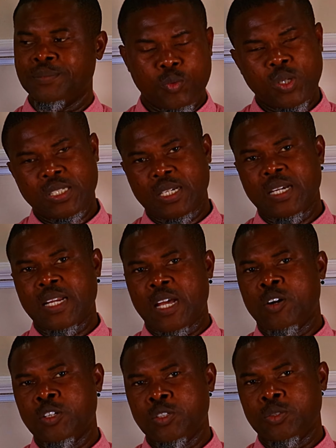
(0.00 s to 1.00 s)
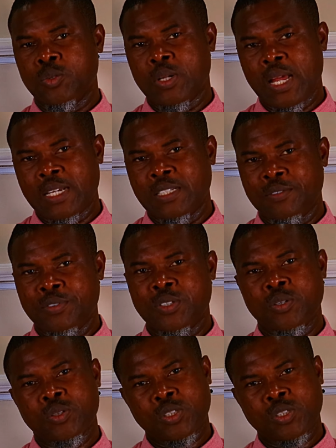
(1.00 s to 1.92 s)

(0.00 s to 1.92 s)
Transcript: Once again, I urge you to like the video,